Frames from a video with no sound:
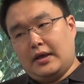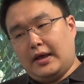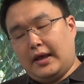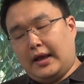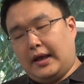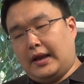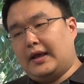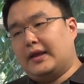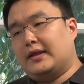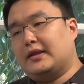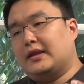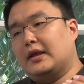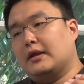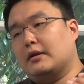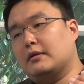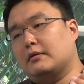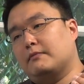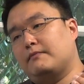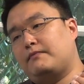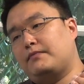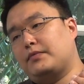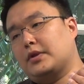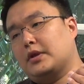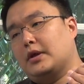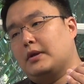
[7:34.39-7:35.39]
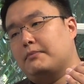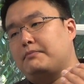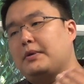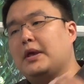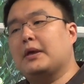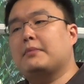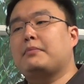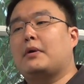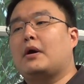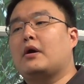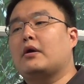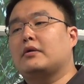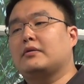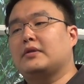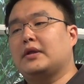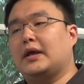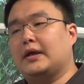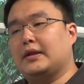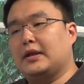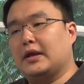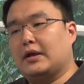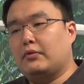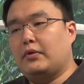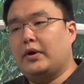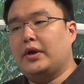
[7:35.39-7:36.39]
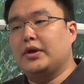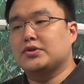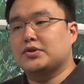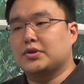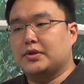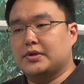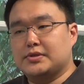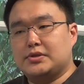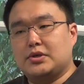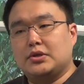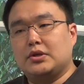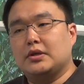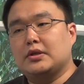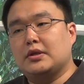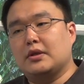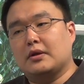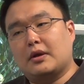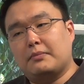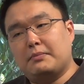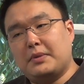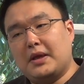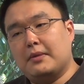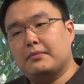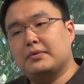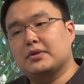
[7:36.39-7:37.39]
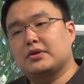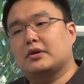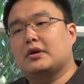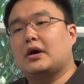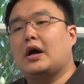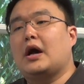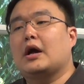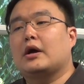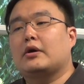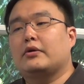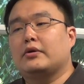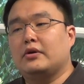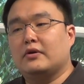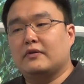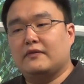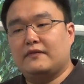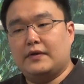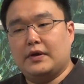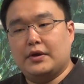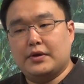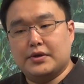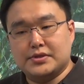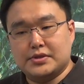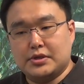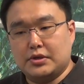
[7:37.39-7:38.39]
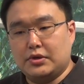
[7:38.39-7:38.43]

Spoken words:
And I think a big part of that equation is you need to be able to conquer your fears,